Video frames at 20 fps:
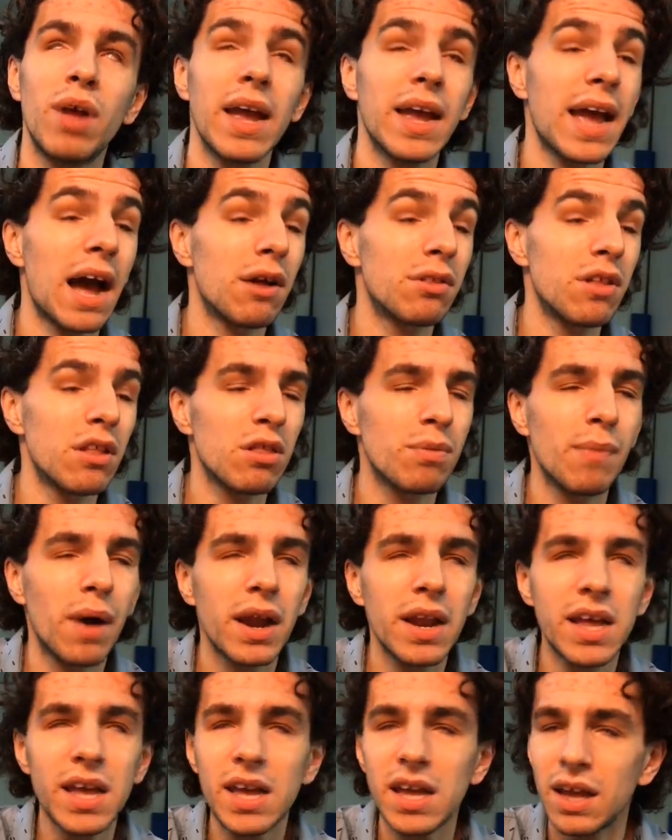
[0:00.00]
take out this
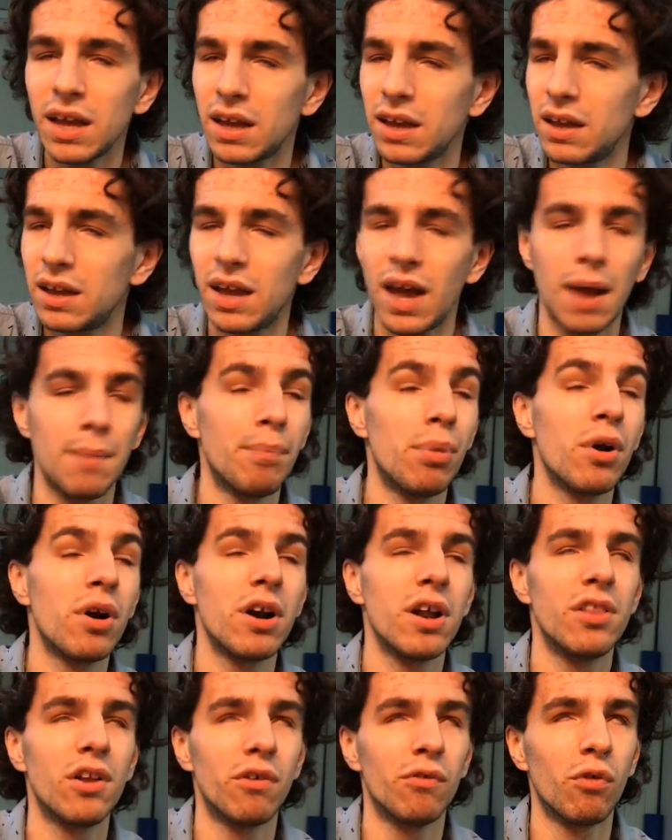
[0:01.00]
money and
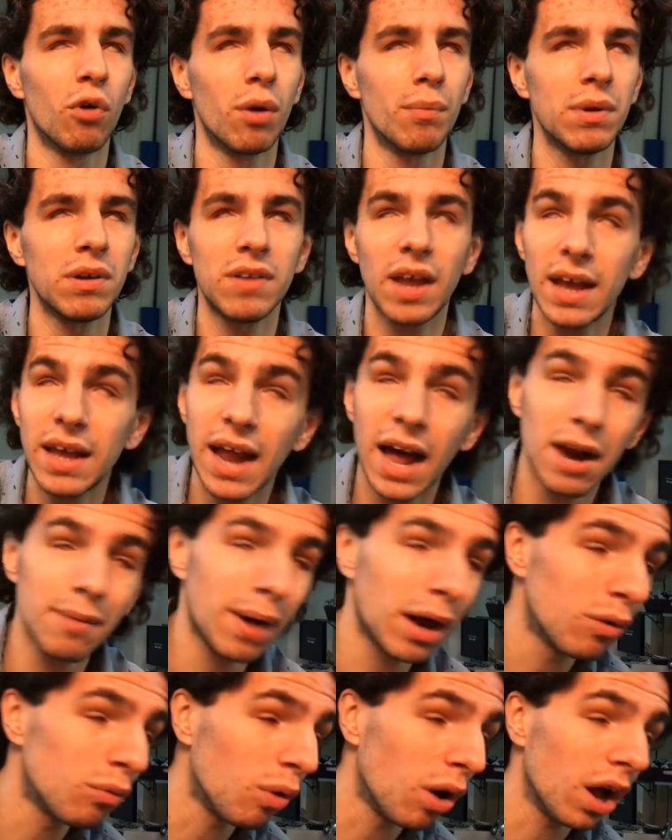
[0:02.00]
put it in there for me, take it out
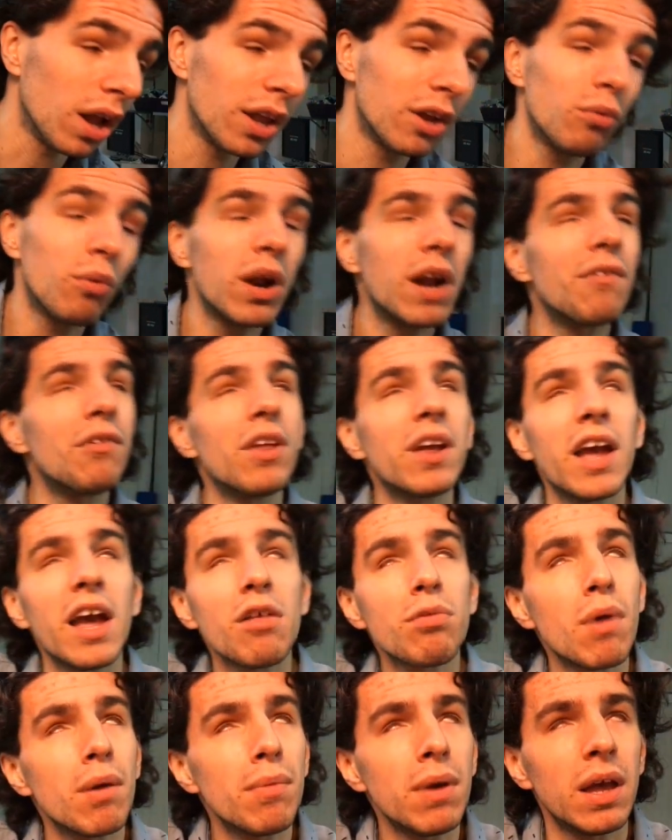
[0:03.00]
of my wallet, whatever the
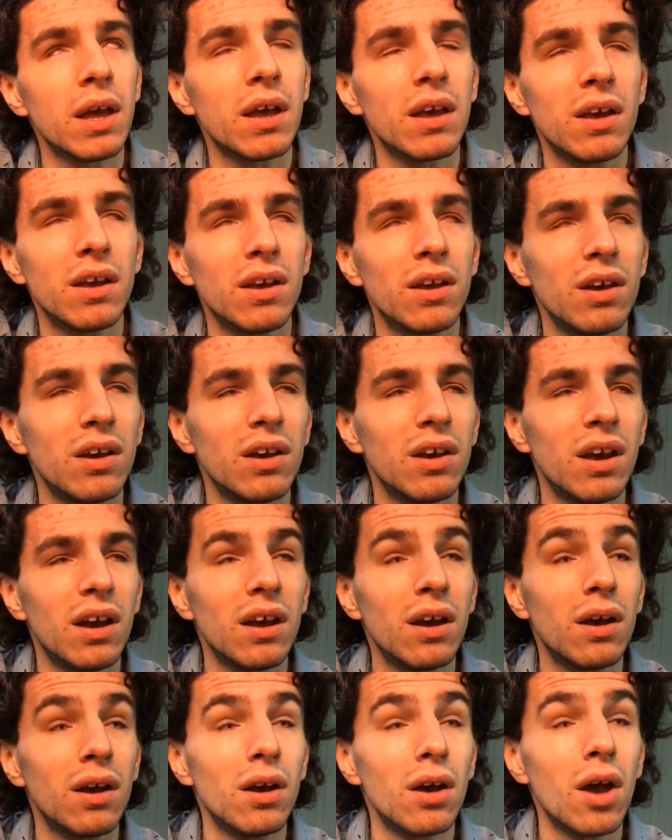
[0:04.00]
case may be.
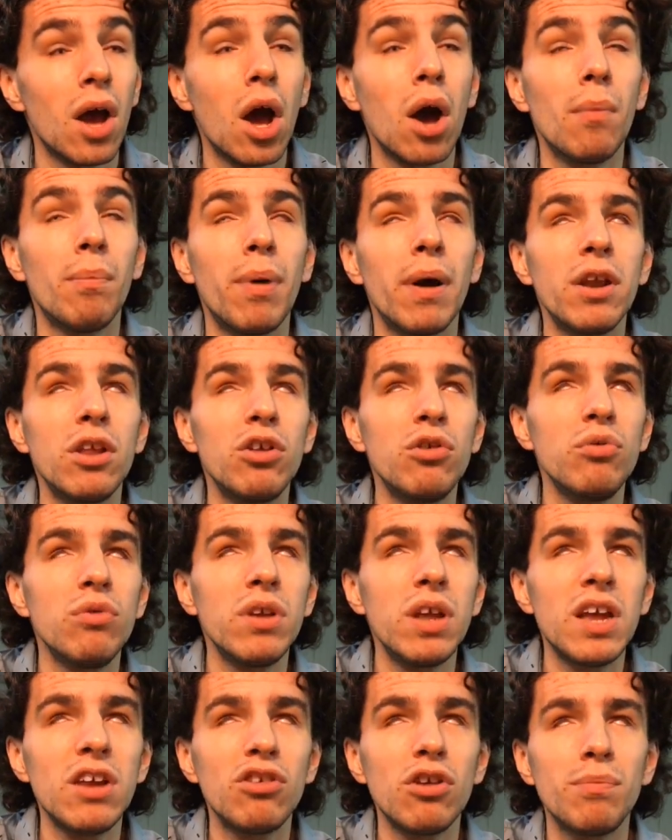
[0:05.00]
But
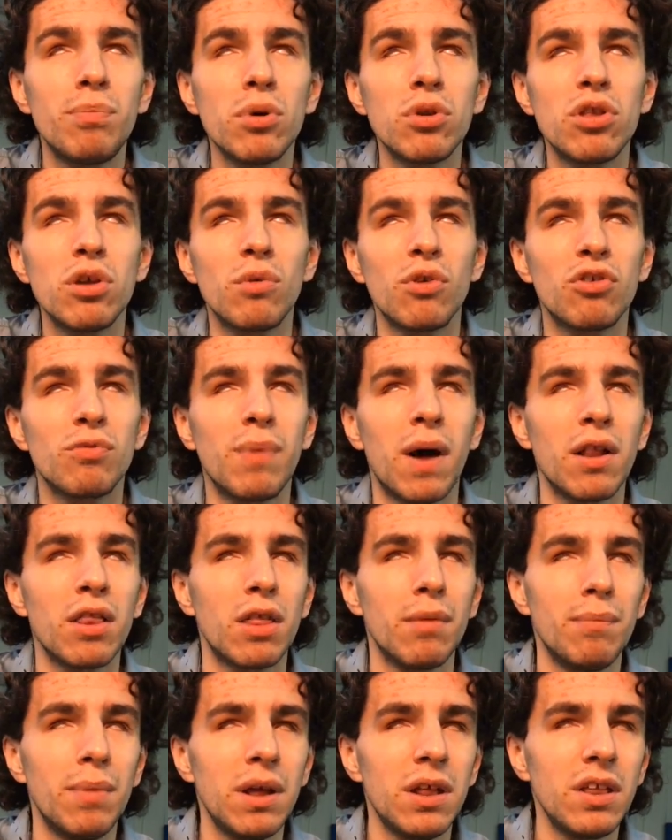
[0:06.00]
you need to put the
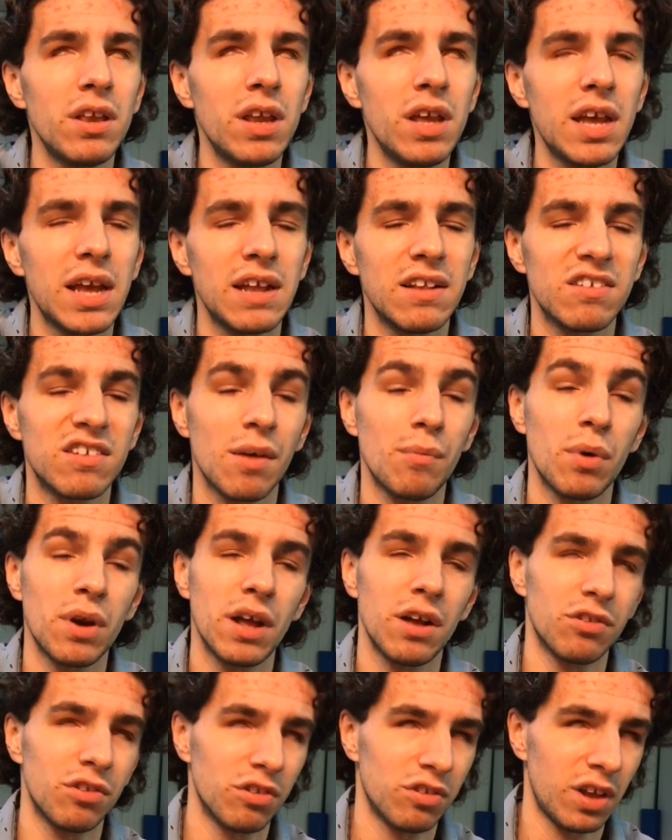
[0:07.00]
responsibility in
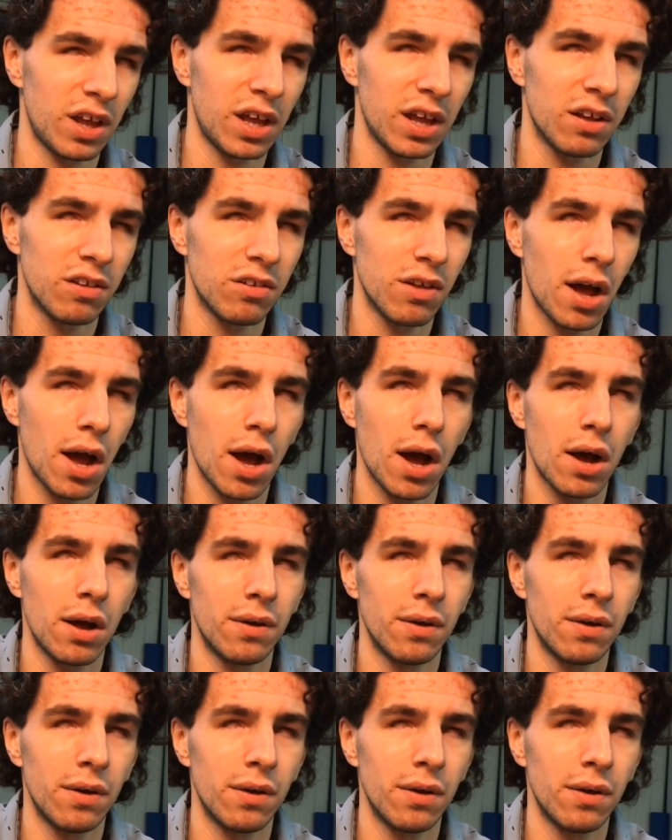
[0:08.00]
someone else's hands.